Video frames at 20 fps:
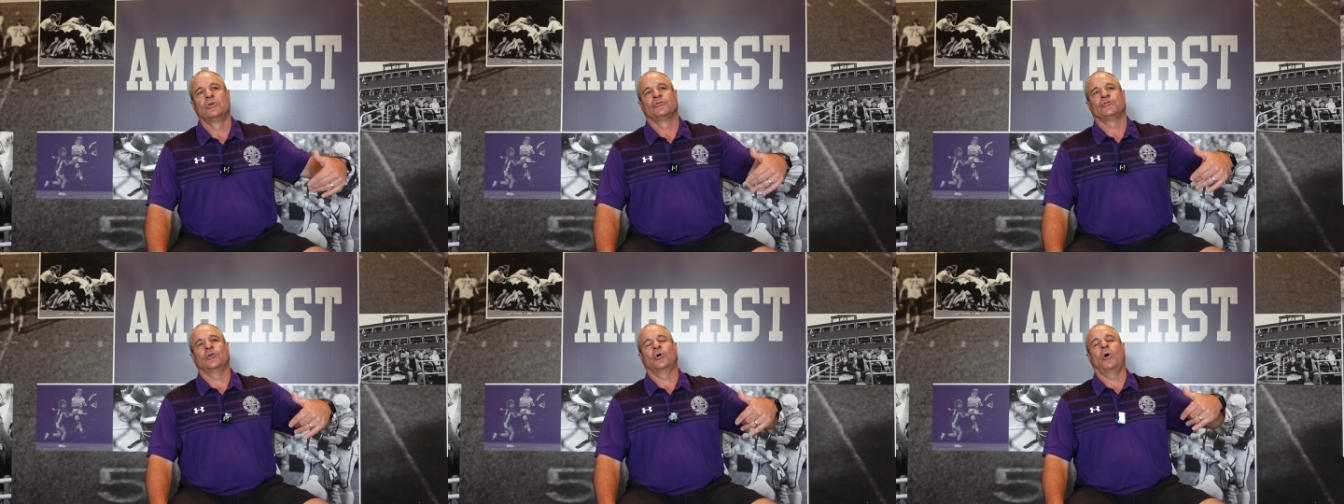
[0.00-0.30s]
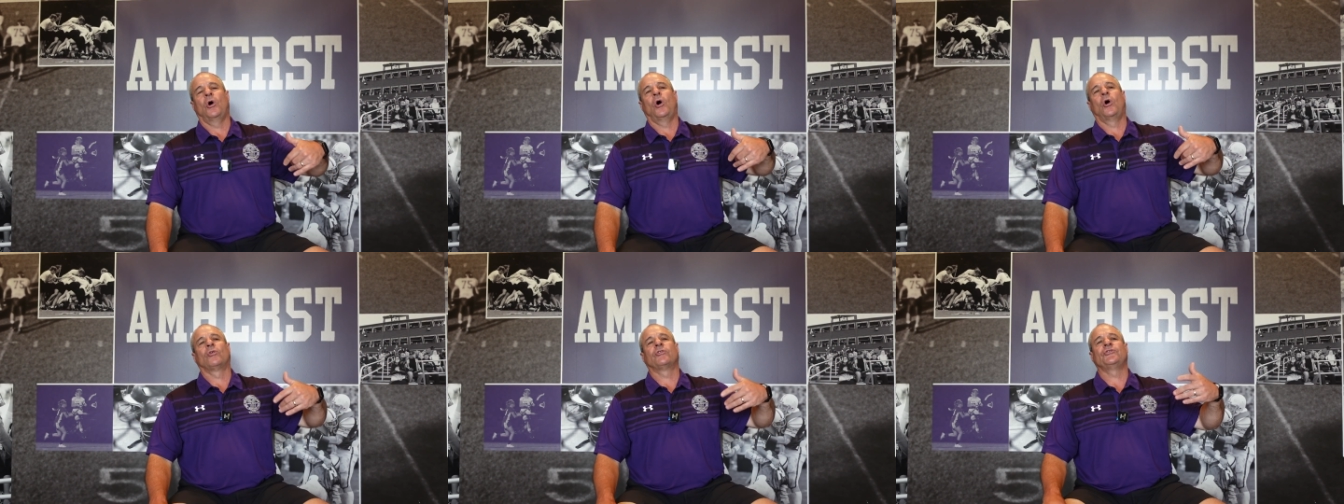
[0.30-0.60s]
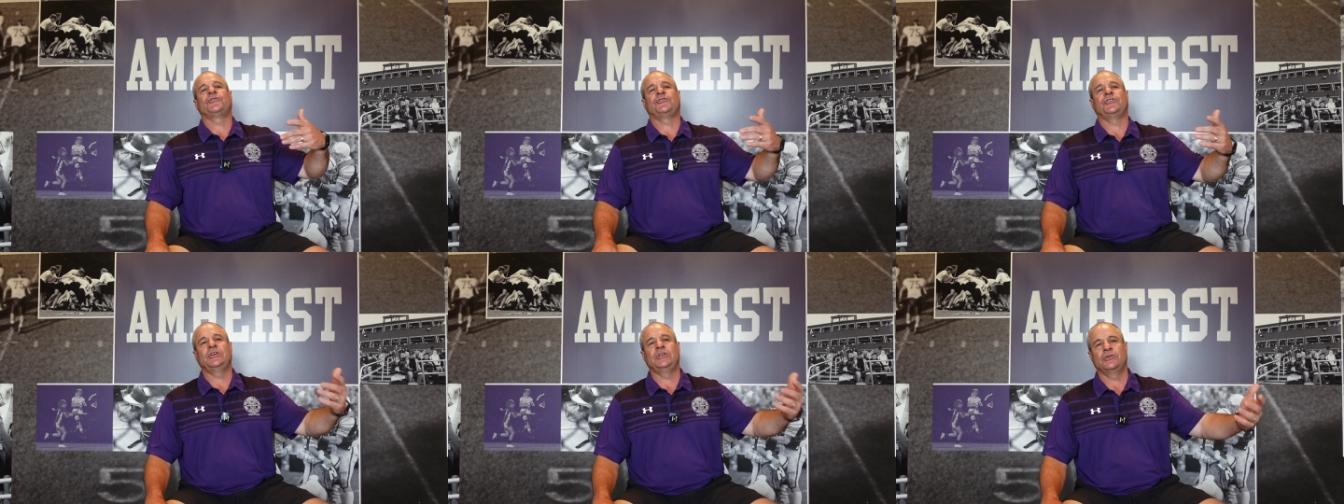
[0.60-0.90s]
So all the
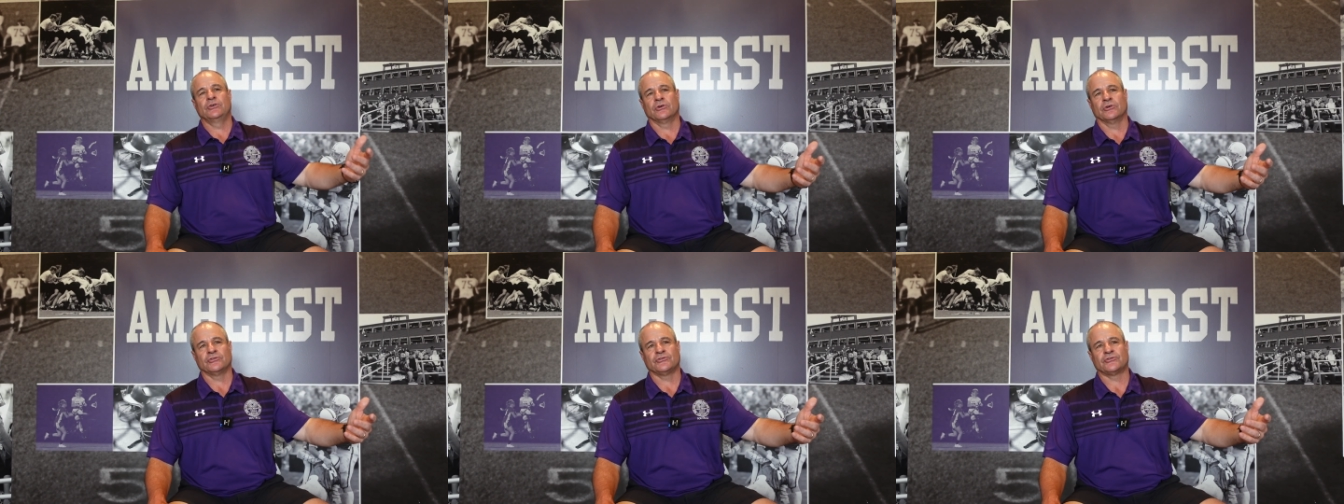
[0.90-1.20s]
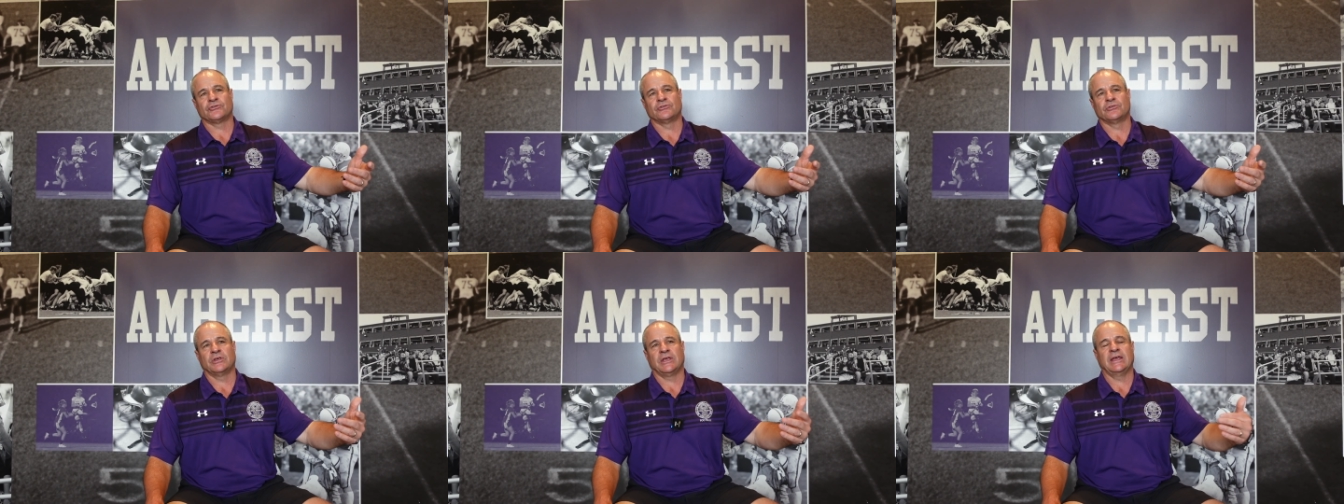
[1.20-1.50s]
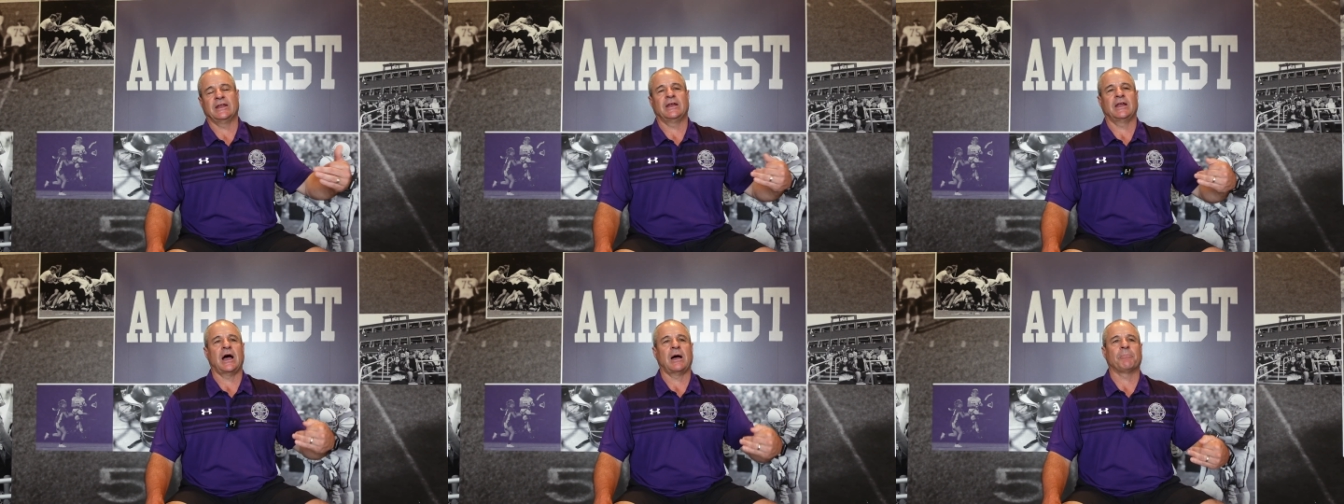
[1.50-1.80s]
seniors
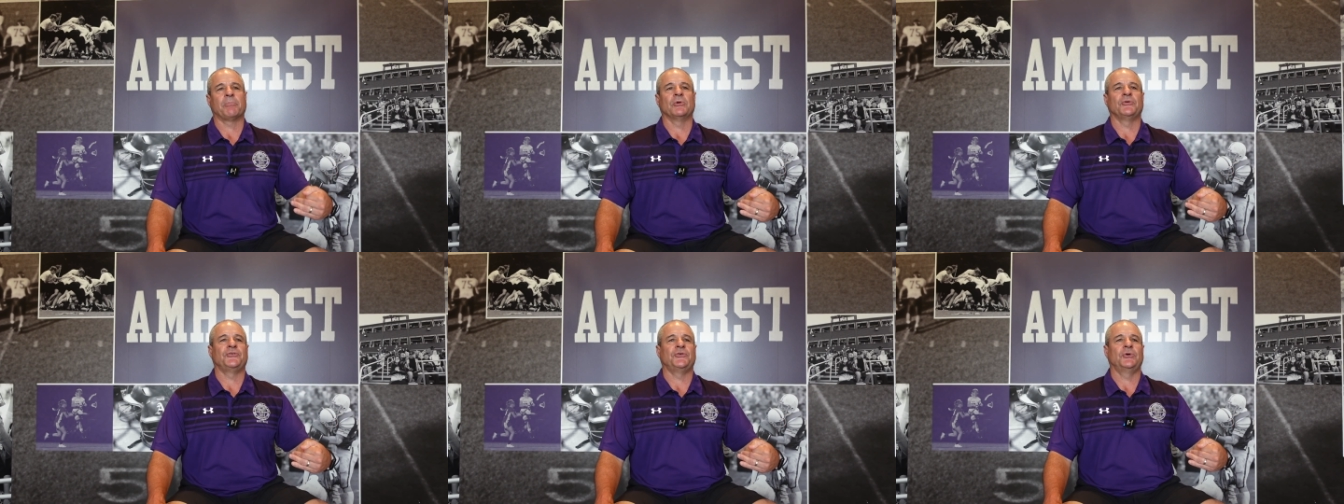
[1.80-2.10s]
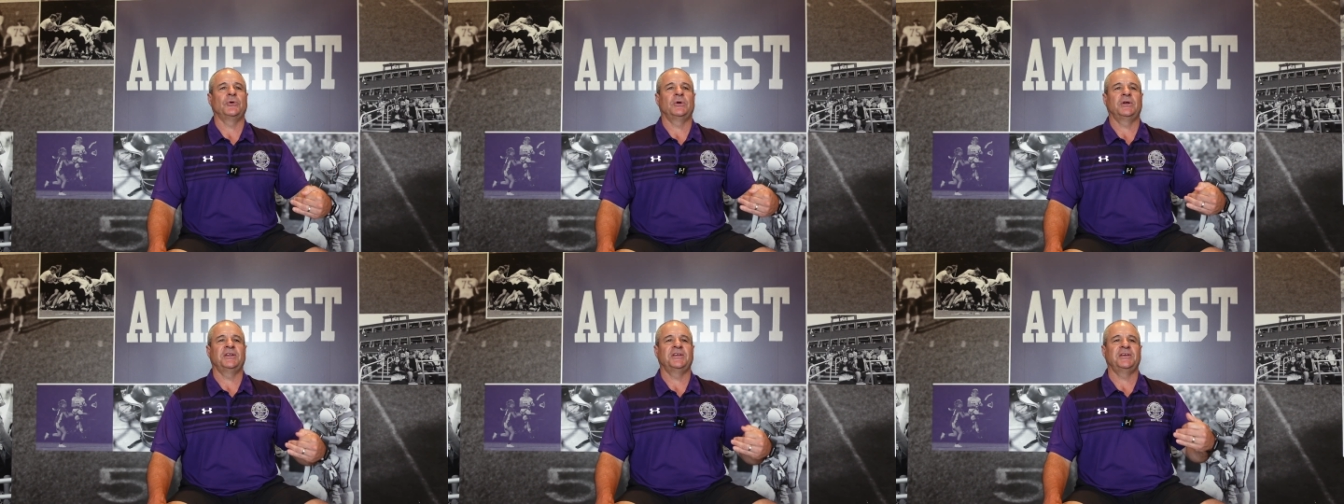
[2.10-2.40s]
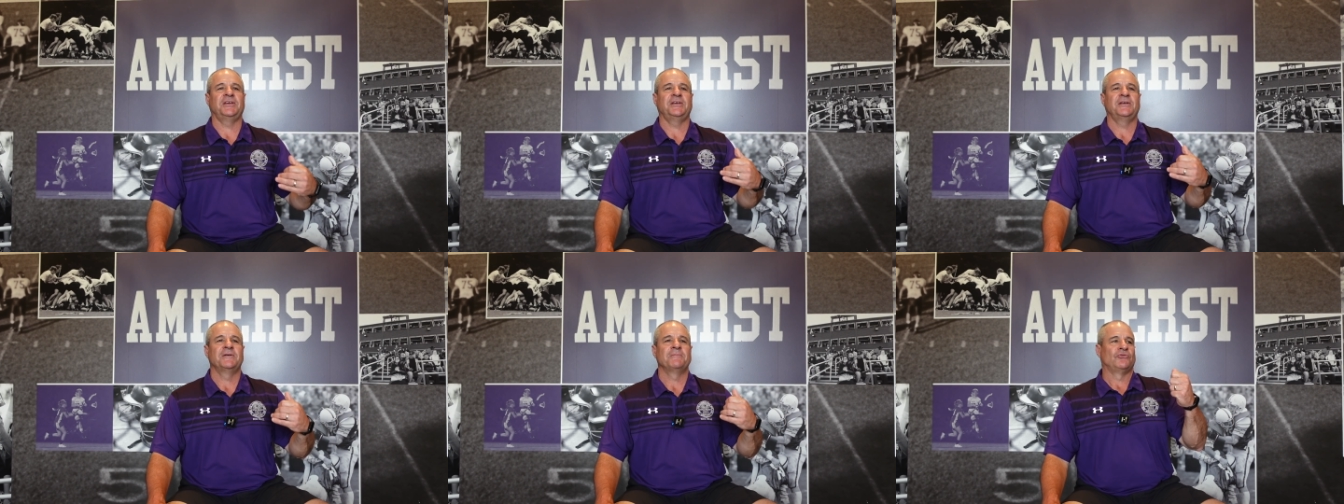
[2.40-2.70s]
get an
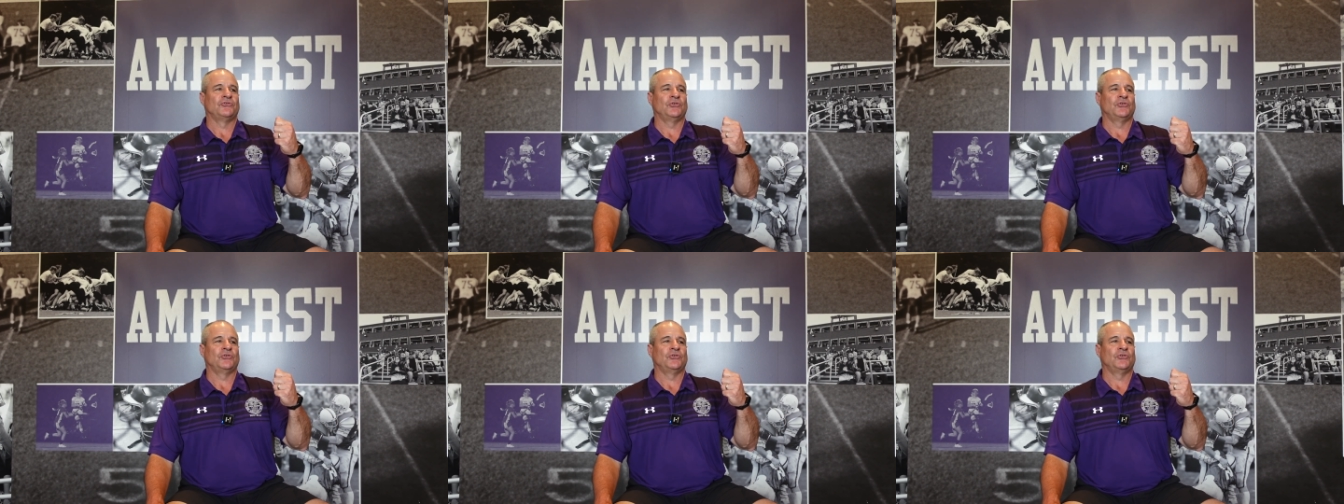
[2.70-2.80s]
opportunity